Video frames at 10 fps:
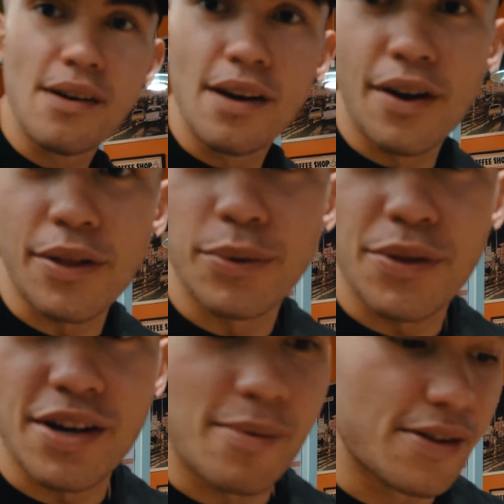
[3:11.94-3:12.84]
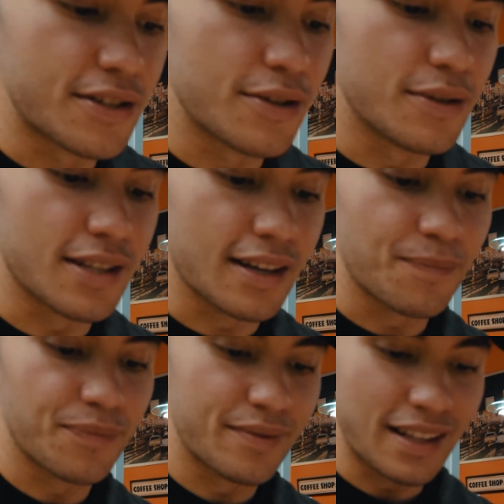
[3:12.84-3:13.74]
Another cool thing about this too is like
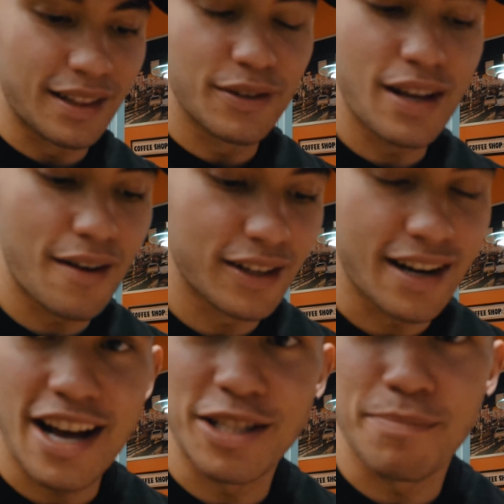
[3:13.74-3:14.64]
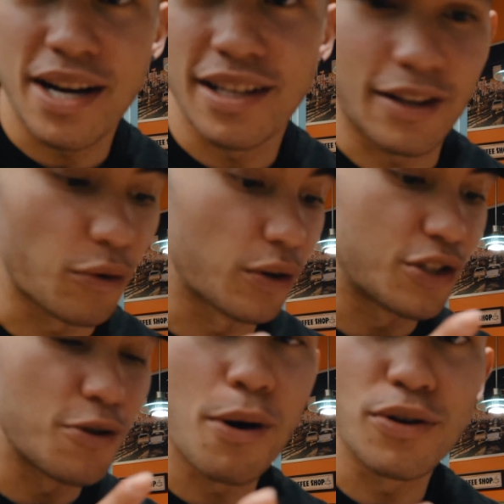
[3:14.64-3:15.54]
they literally have like an eggs benny, like, or
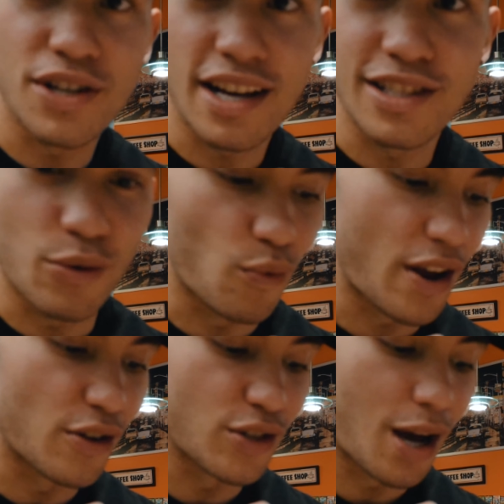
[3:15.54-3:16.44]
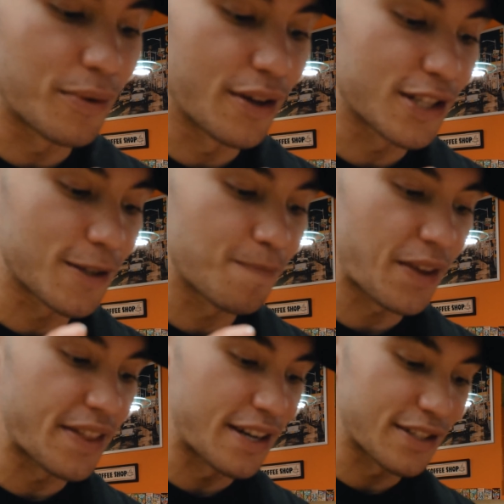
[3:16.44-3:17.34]
2 poached eggs like right on top of this,
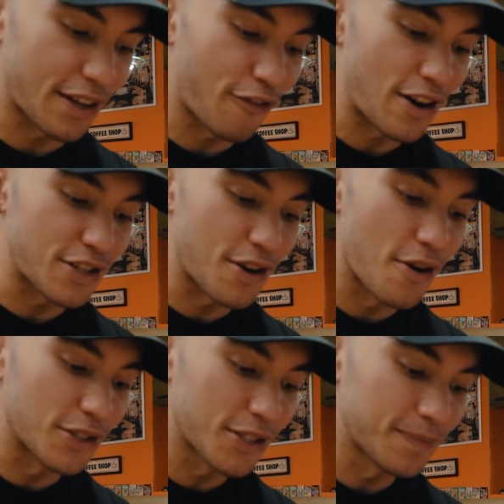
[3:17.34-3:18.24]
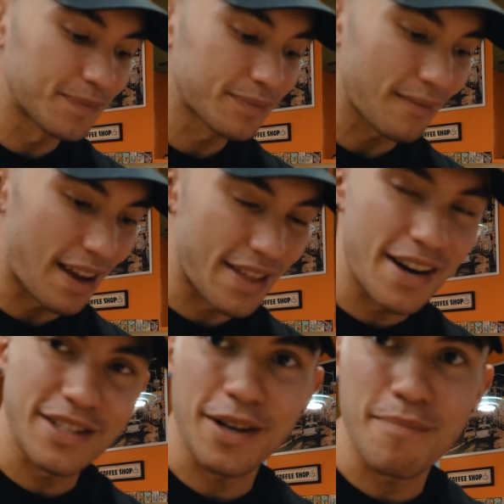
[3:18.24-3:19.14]
and then it's like French toast, and then
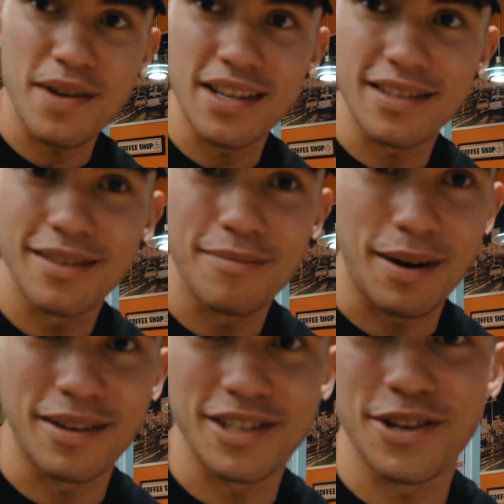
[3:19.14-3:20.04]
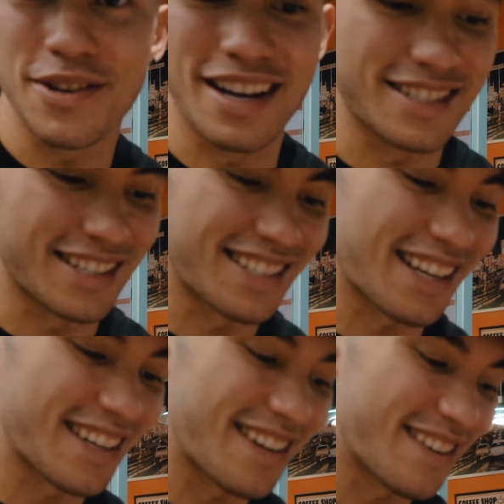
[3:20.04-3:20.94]
it's like meat. But I'm gonna show you guys in a
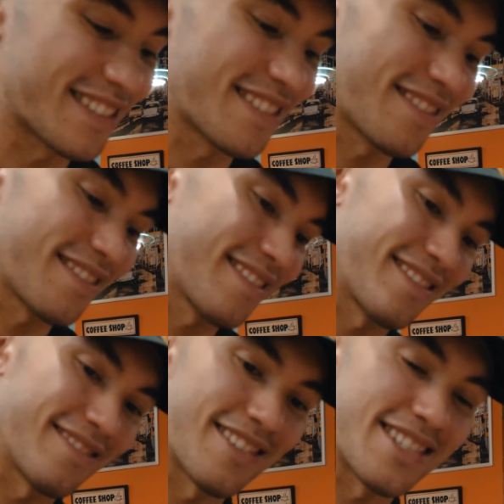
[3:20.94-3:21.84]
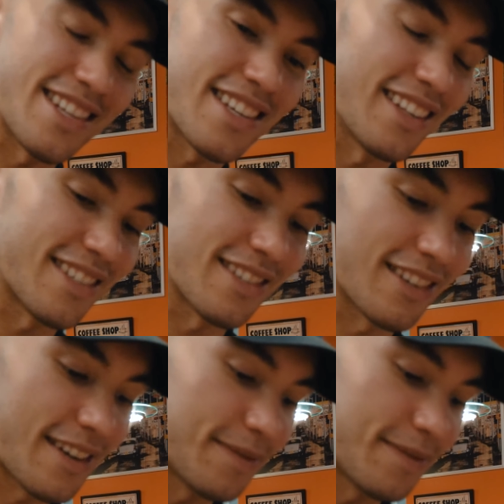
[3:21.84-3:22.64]
second here. It's ridiculous looking.